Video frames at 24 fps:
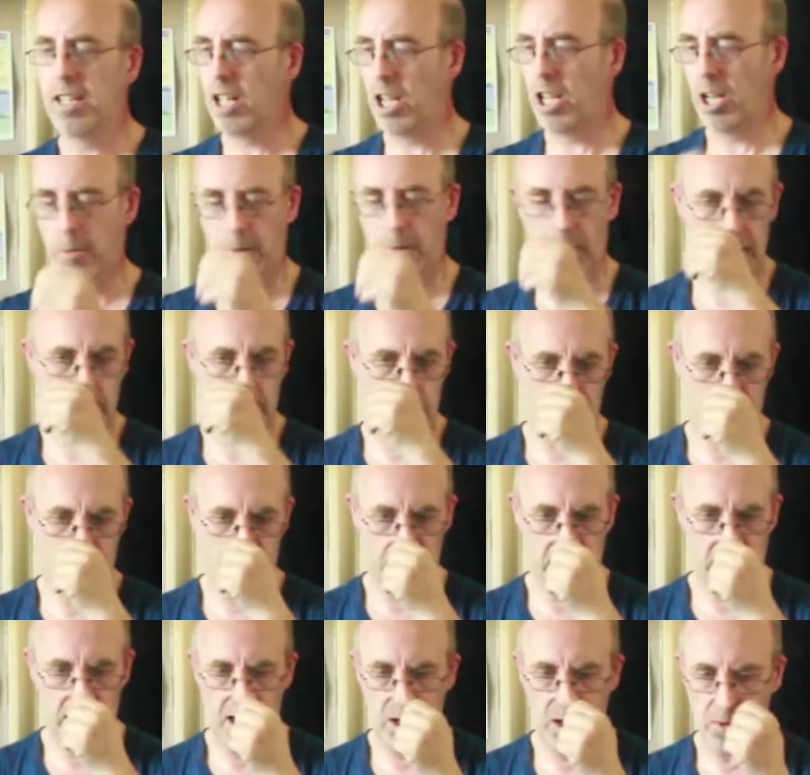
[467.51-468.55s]
I had a bit of a
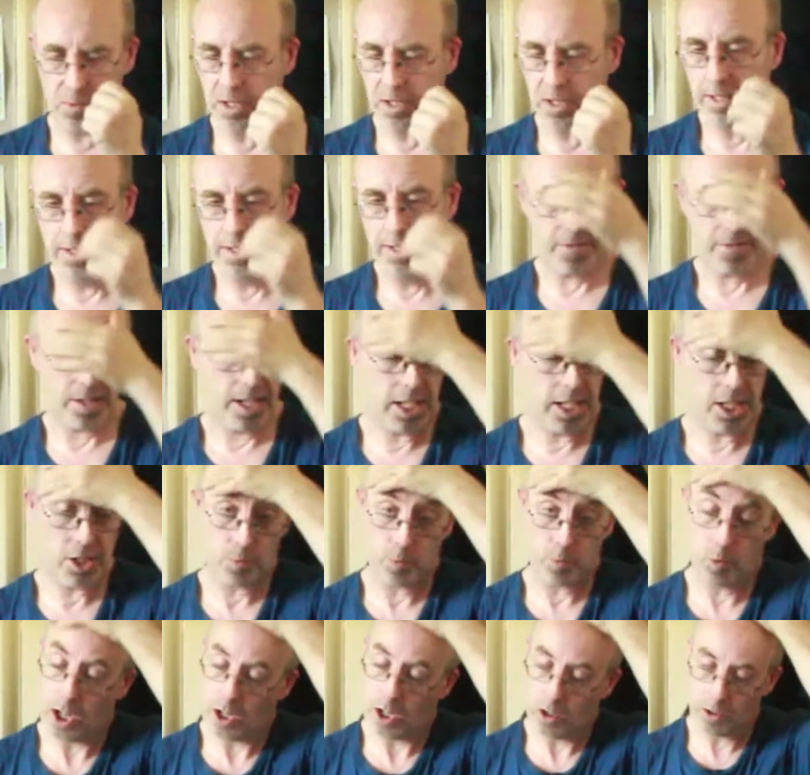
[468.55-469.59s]
cold. It is
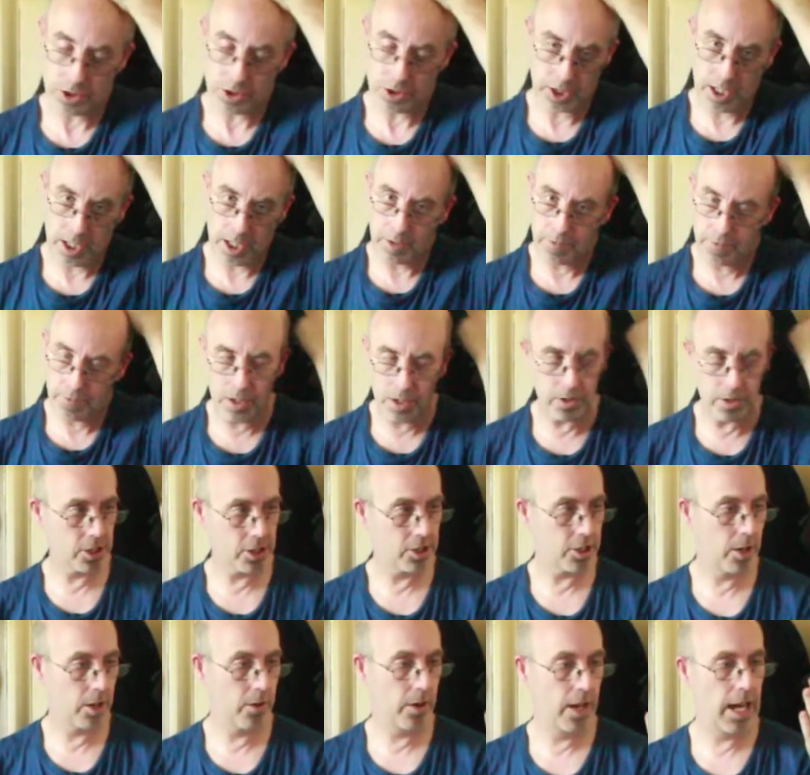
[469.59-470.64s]
well hot today, folks.
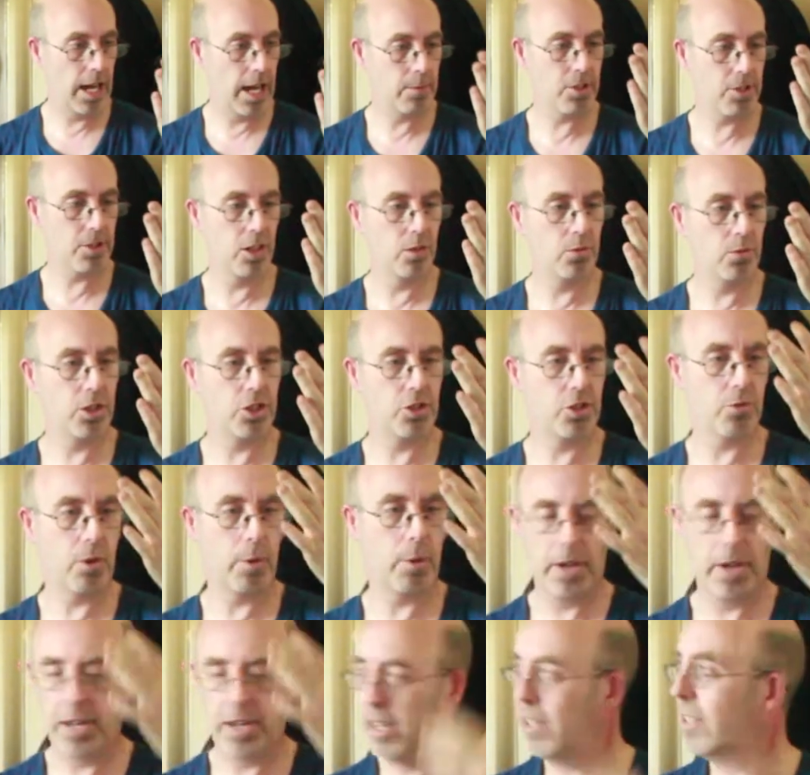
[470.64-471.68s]
I tell you, absolutely
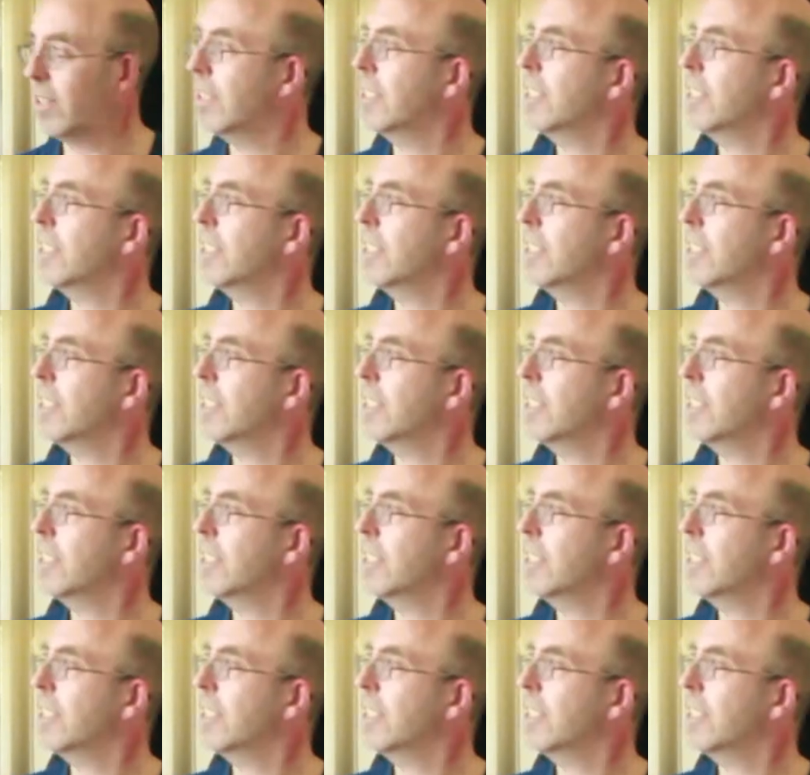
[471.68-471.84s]
dripping here.